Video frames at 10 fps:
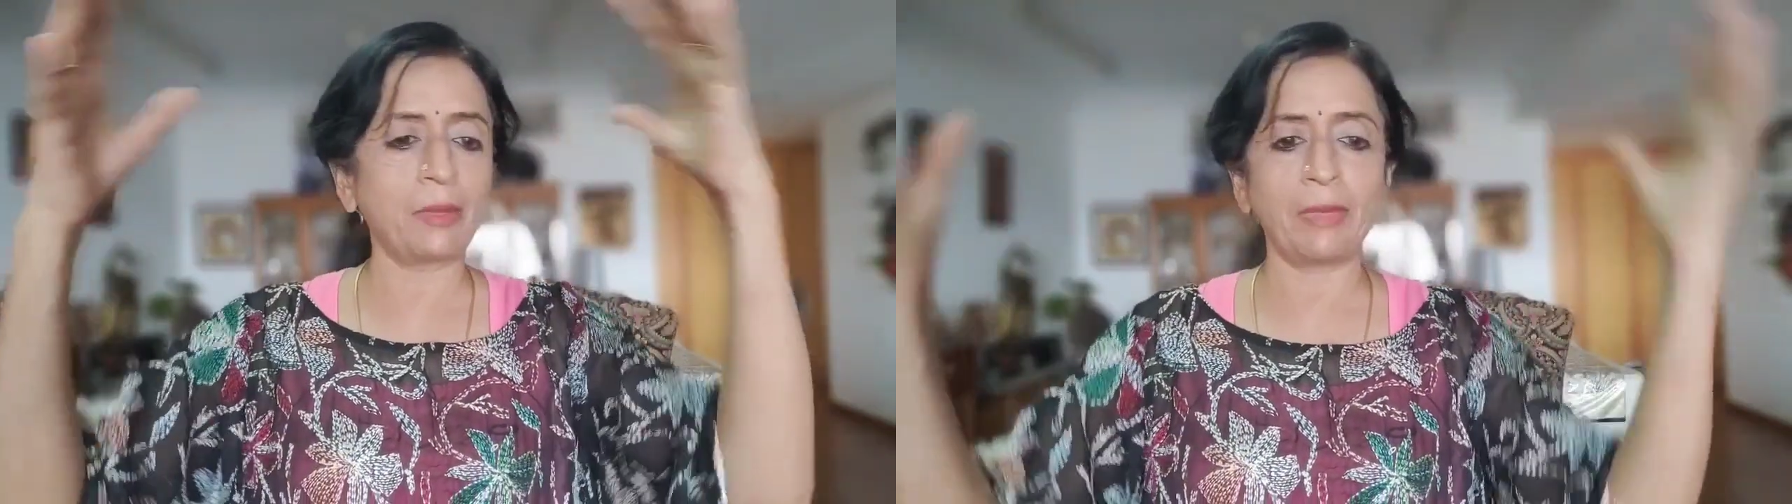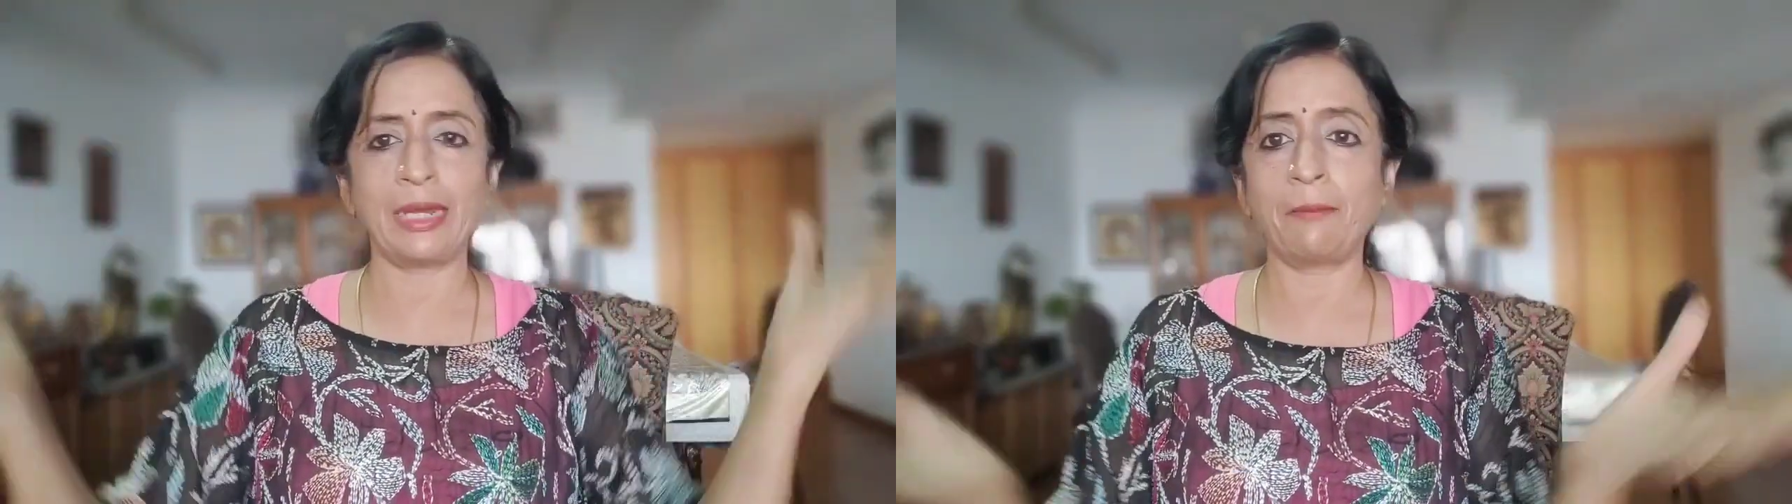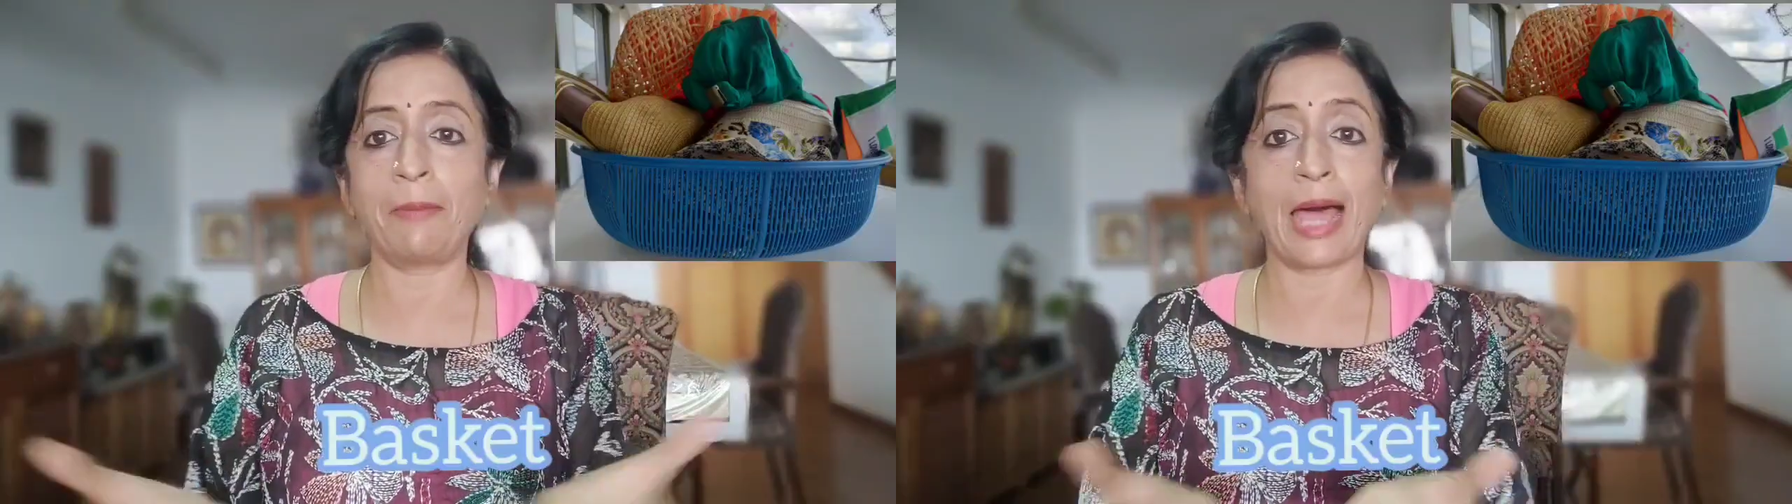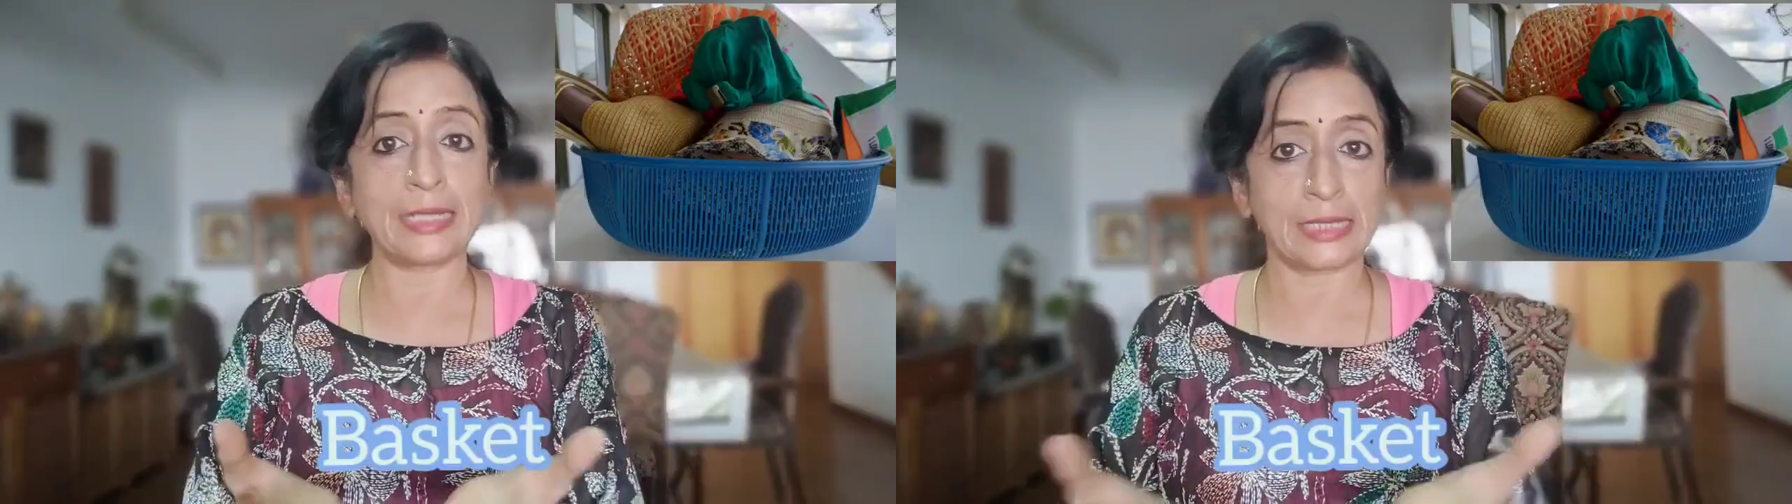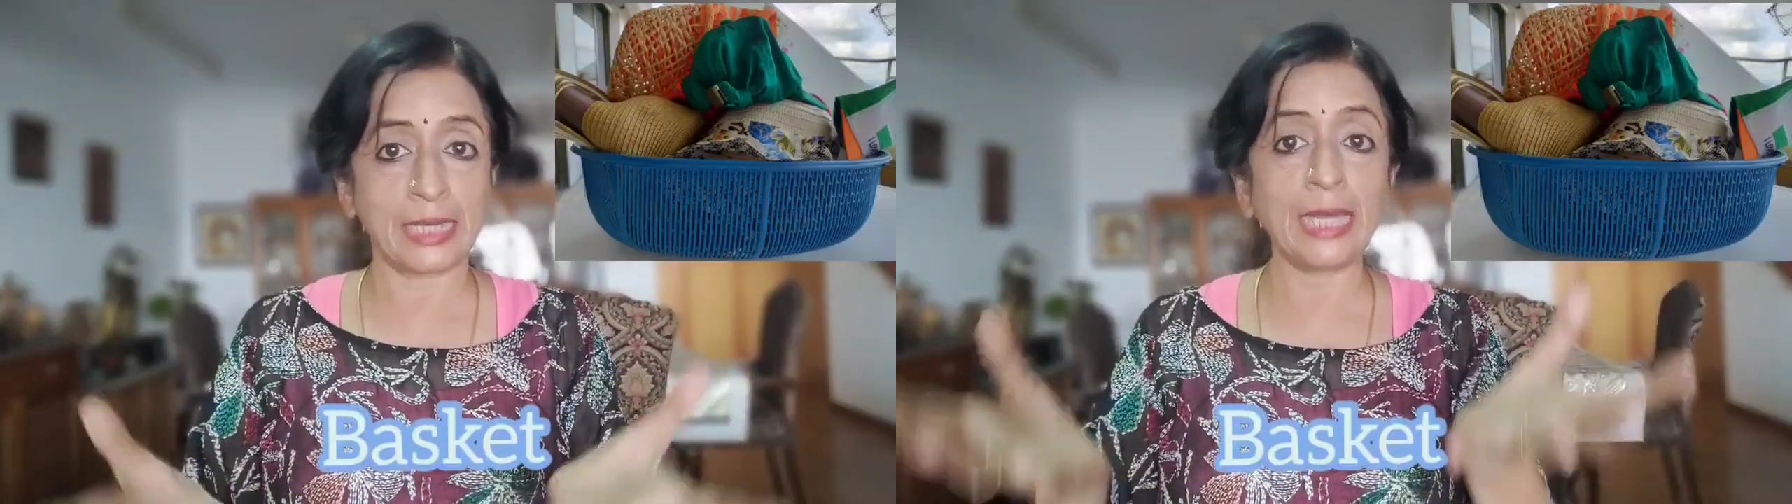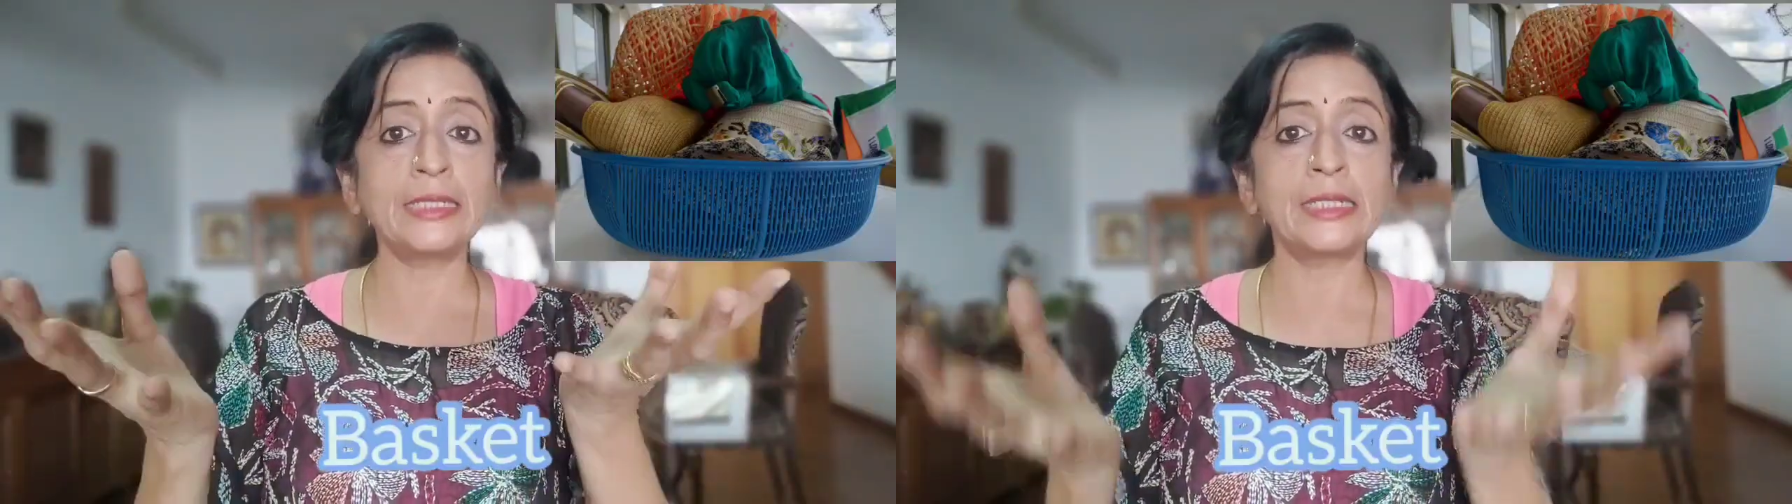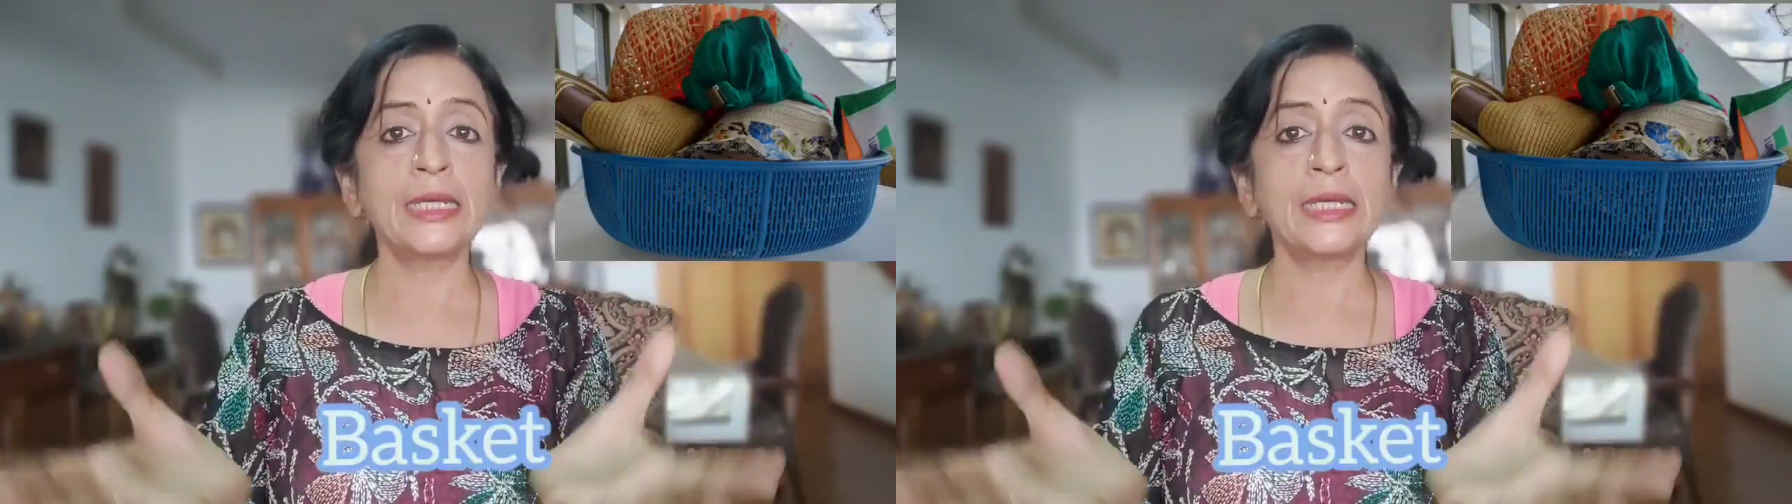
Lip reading: in a basket